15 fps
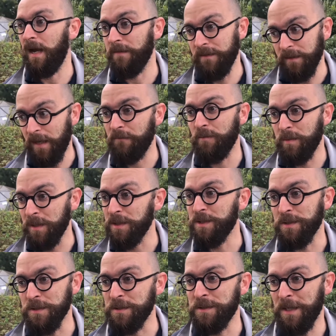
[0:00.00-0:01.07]
think everybody
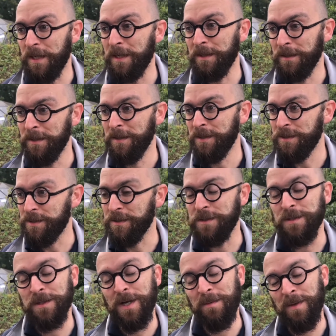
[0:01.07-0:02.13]

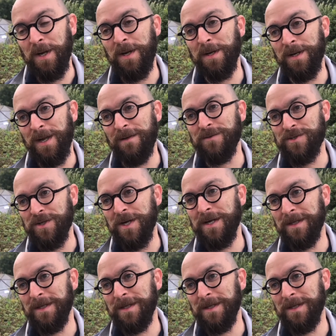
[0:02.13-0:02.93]
should come along and have a try.